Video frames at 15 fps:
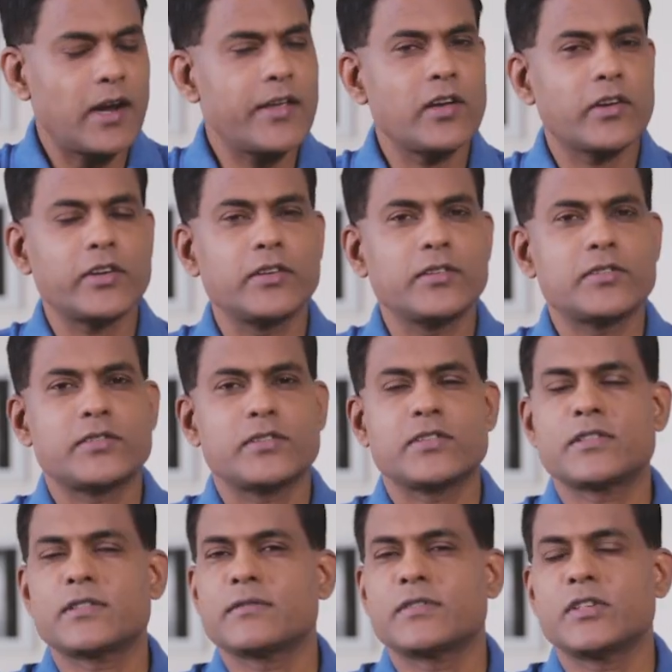where are your
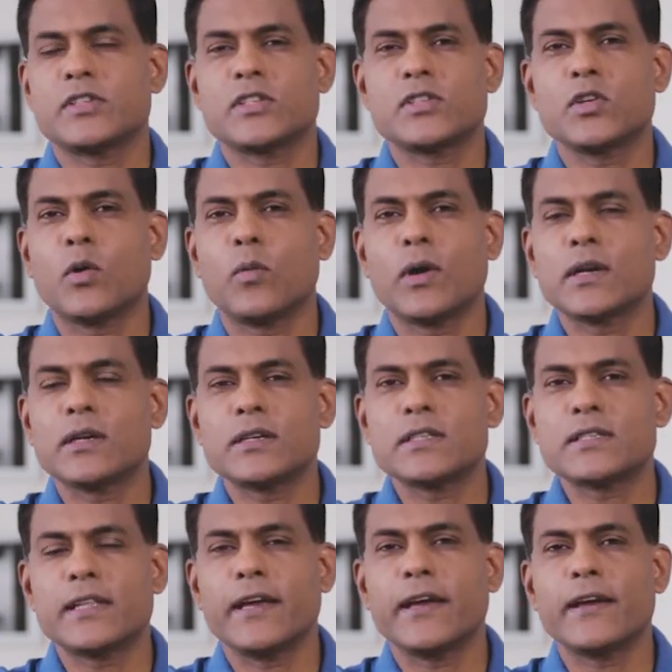accusers? She says, no one
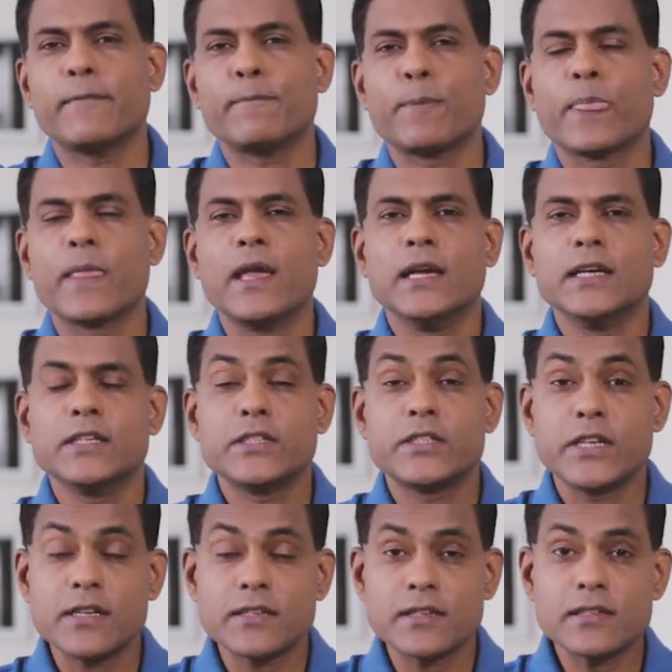is there.
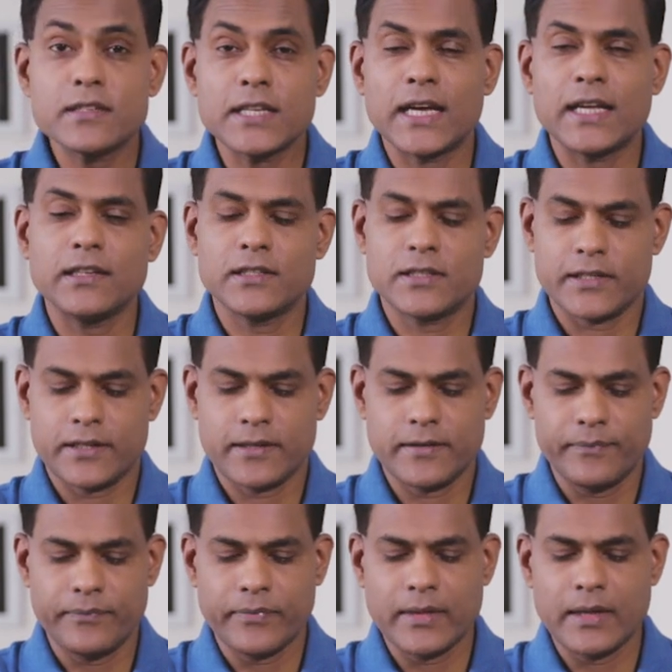Jesus tells
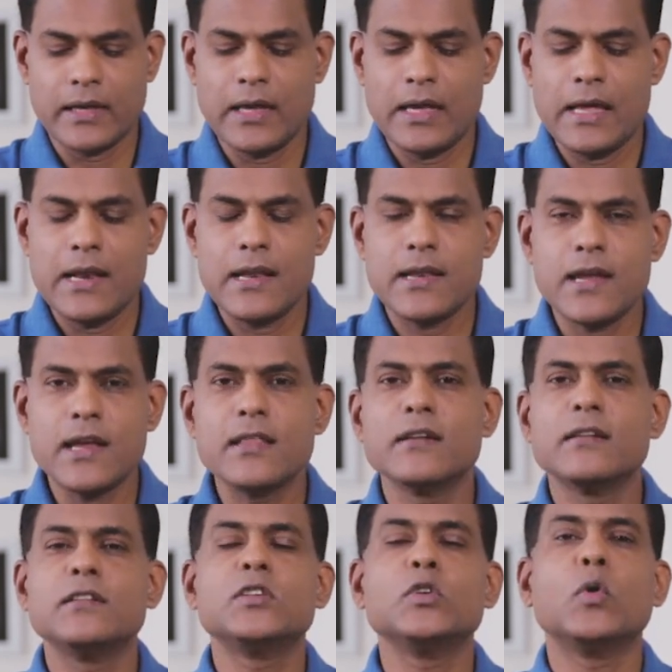her,
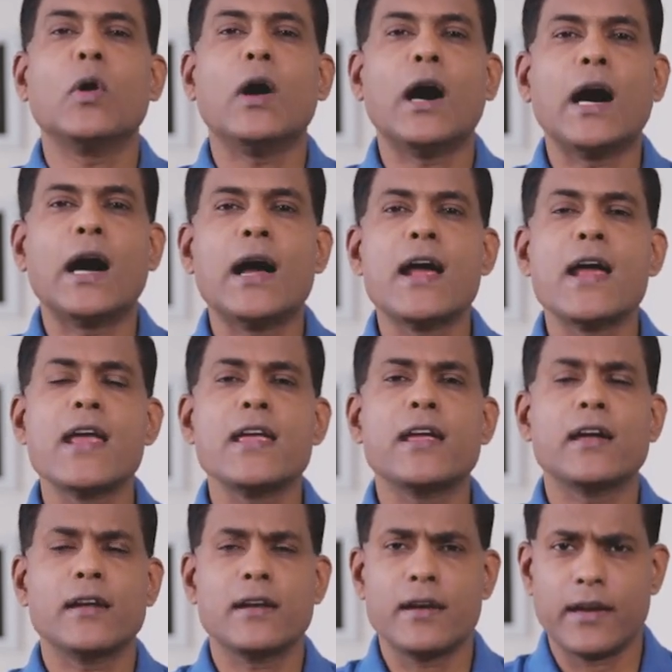neither do I
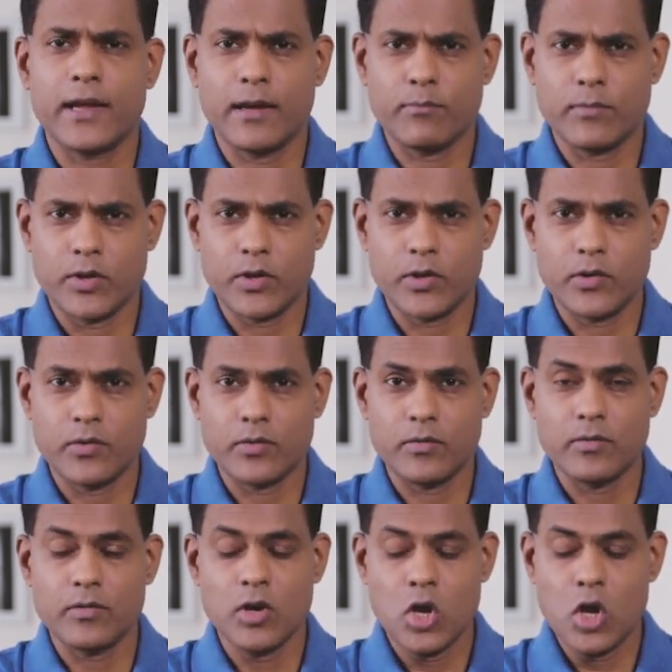condemn
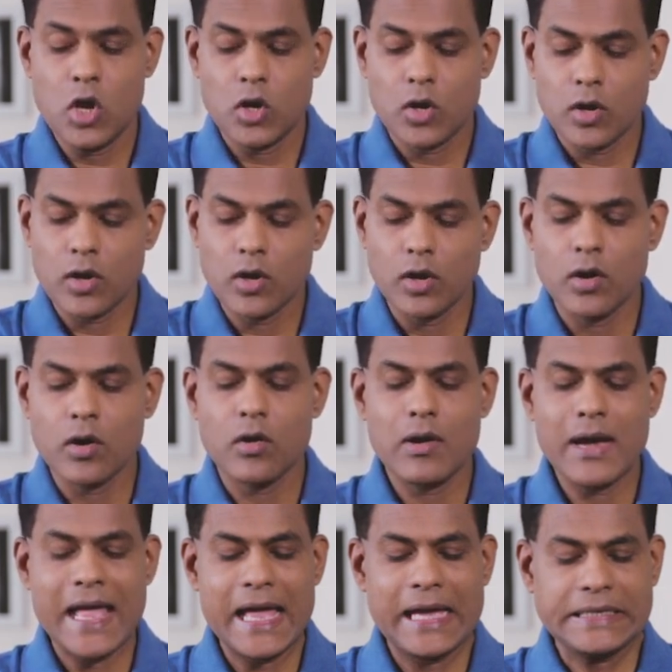you
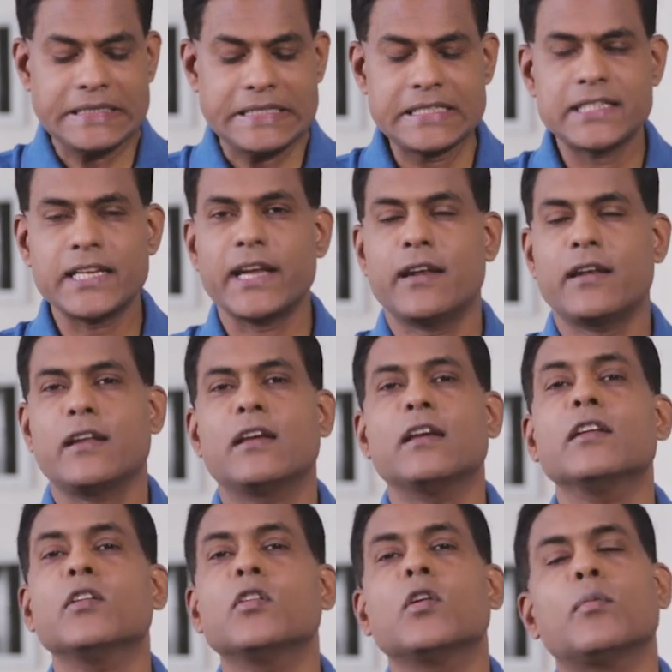Go and sin
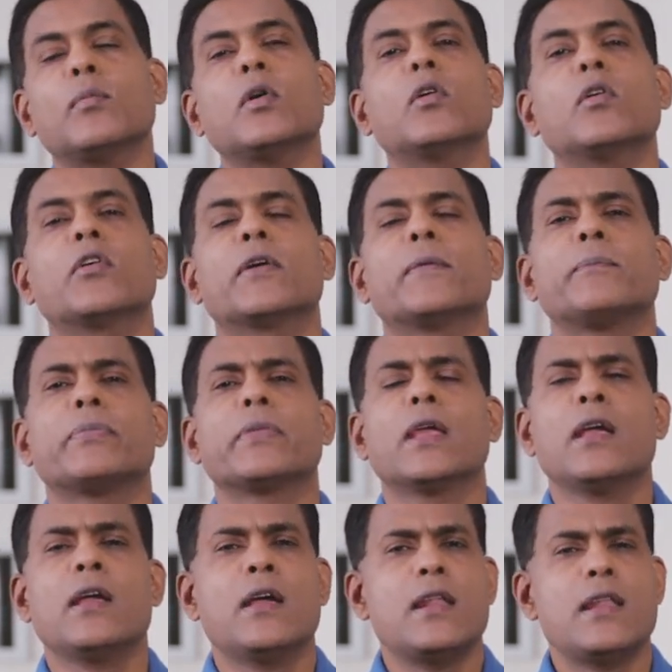no more.
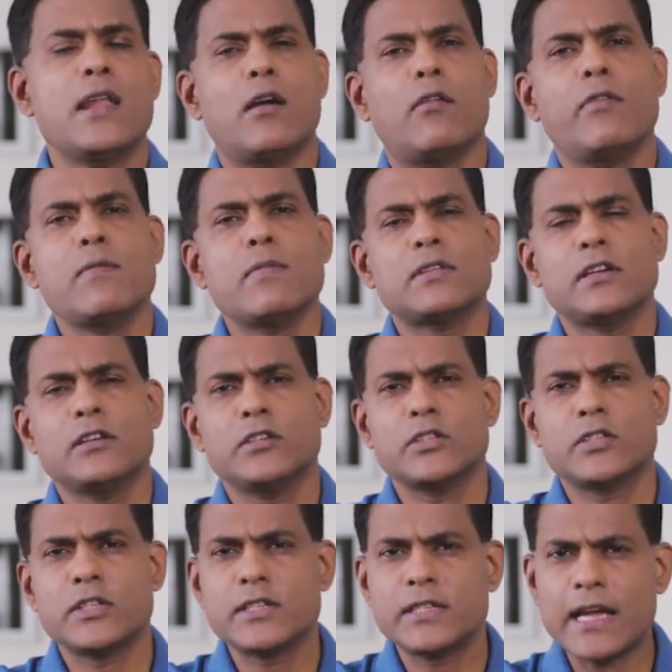Now, we must
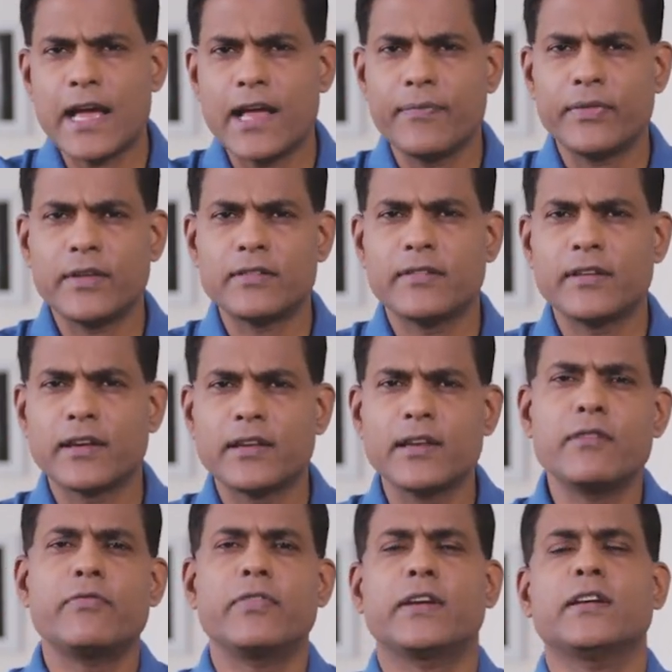understand the
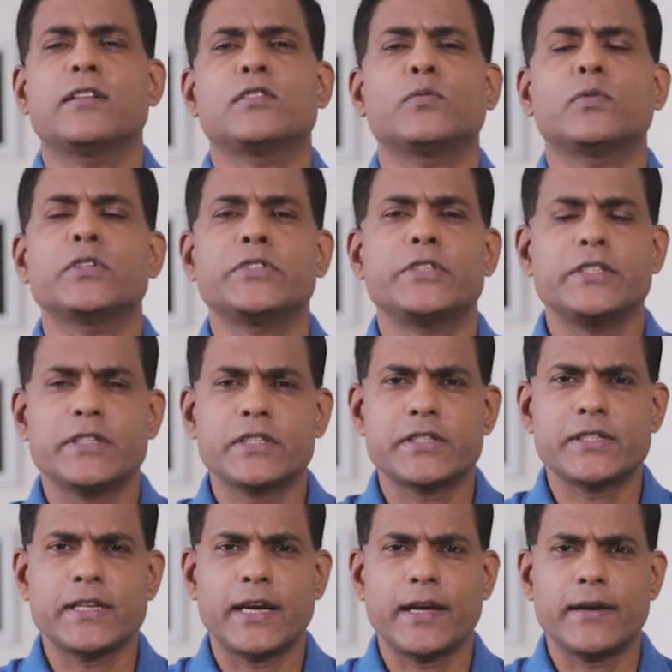significance of what Jesus
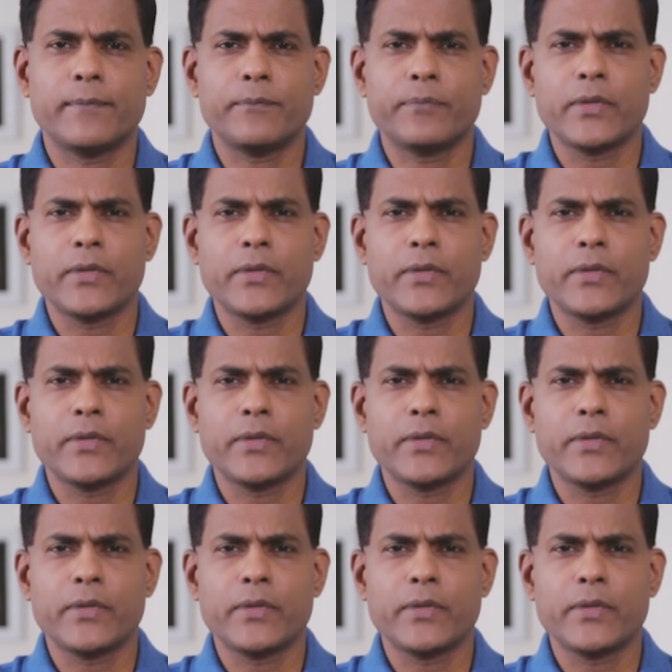said.